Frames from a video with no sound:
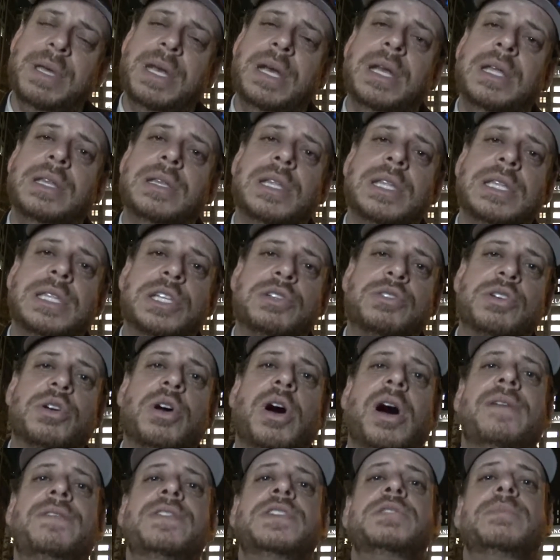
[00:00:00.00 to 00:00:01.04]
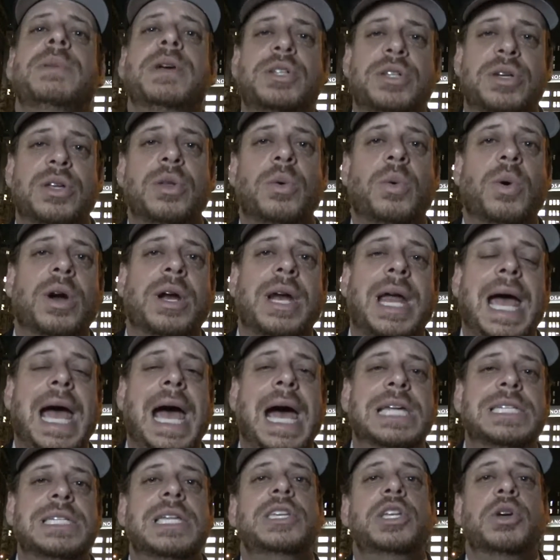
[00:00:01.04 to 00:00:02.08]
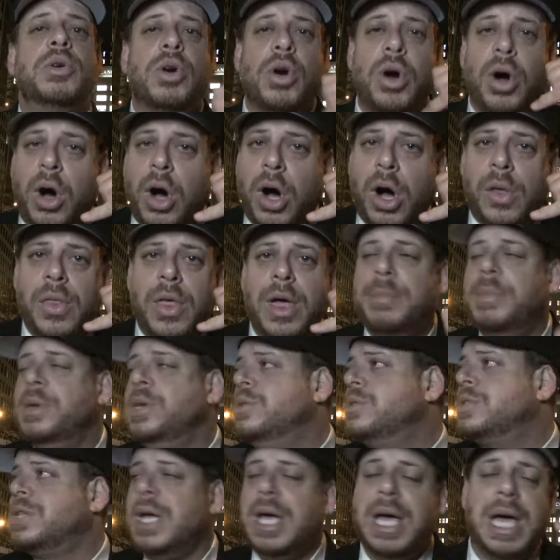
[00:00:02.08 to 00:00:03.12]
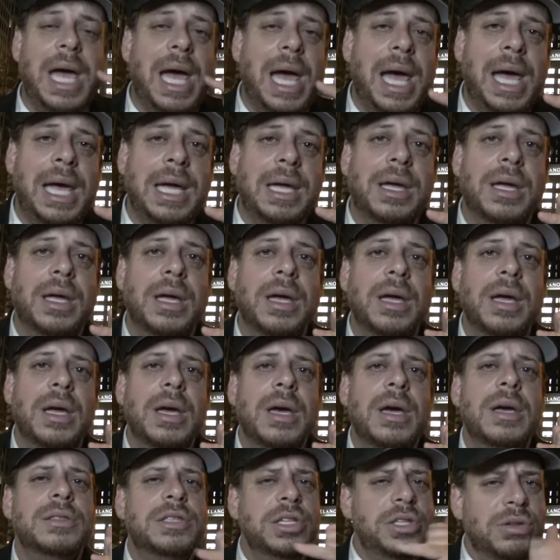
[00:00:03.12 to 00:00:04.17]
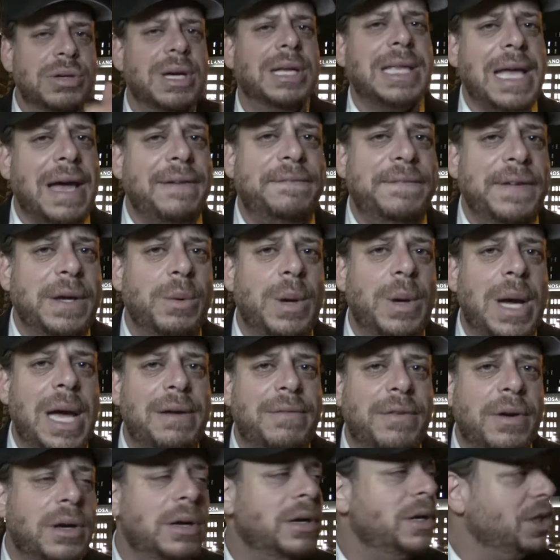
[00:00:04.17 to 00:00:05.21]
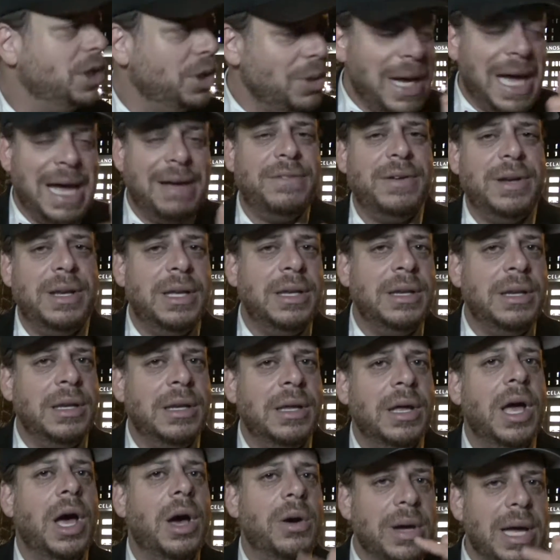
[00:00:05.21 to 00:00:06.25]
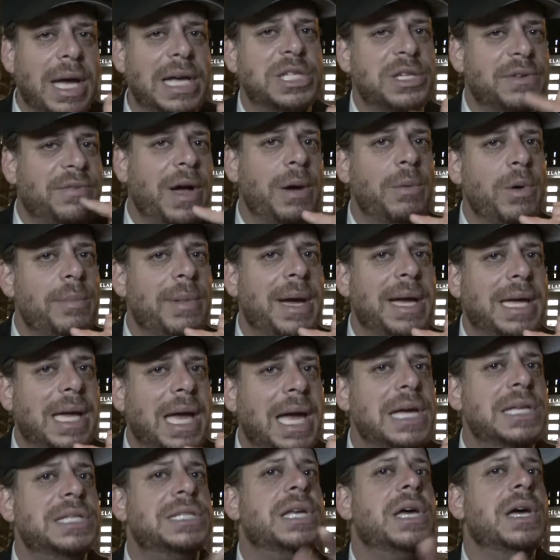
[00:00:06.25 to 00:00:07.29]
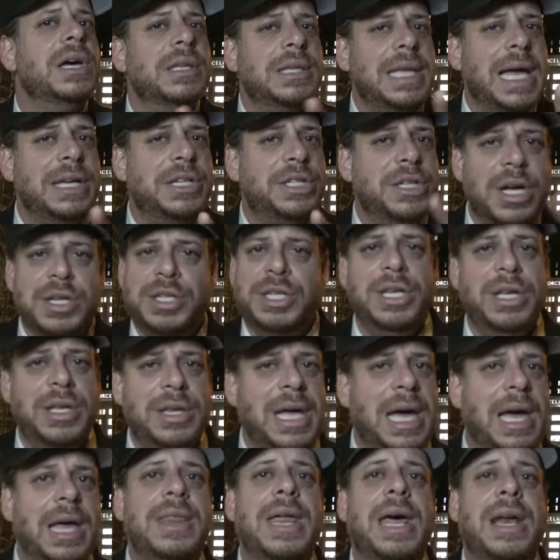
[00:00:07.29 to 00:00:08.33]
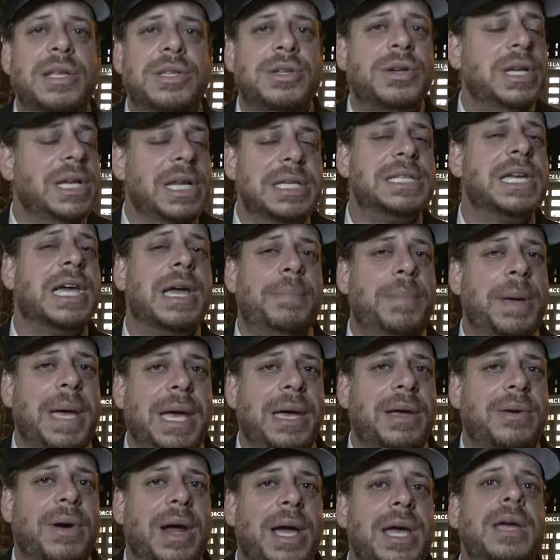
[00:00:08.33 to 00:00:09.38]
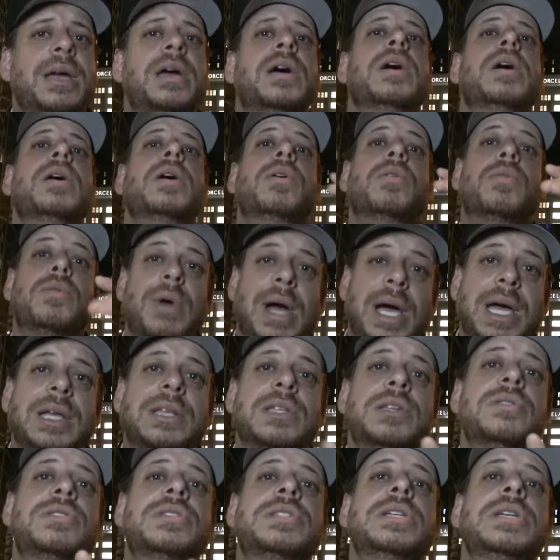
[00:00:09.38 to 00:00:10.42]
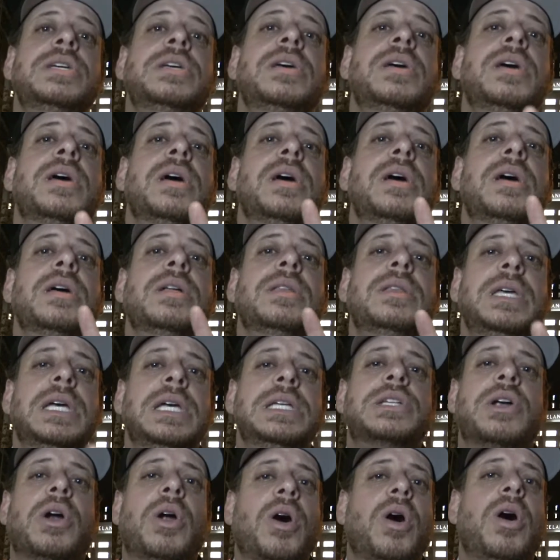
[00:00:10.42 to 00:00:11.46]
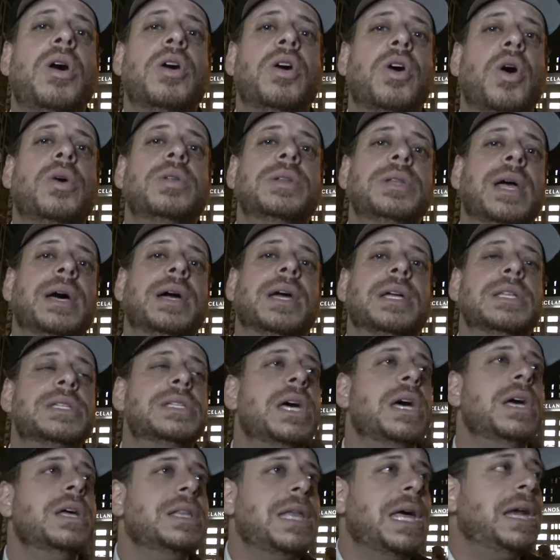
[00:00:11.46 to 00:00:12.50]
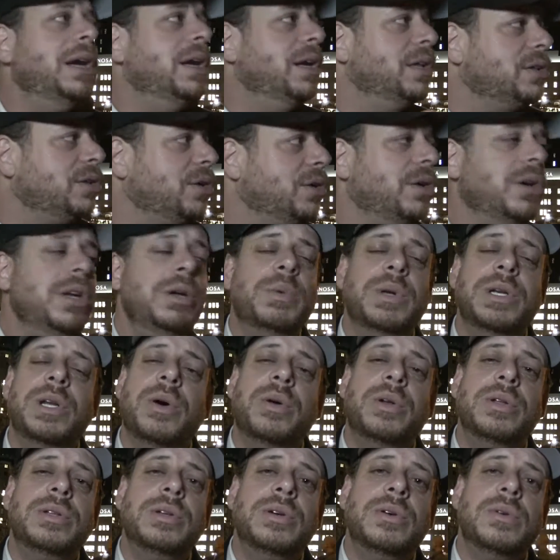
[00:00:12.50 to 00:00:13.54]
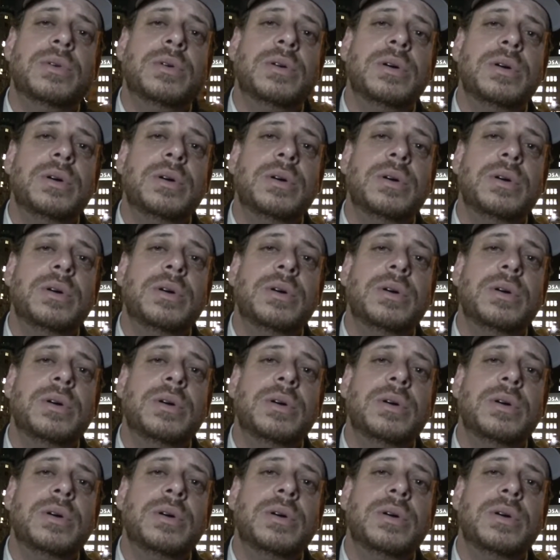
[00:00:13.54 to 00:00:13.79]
into the district office, you make sure the worker has it, and you call them and you say, hey, did you get that fee waiver? You have it in? Okay, so if I win my case, that judge, that attorney doesn't get paid, right? Right, you see, these are all gold nuggets that an attorney would know to do.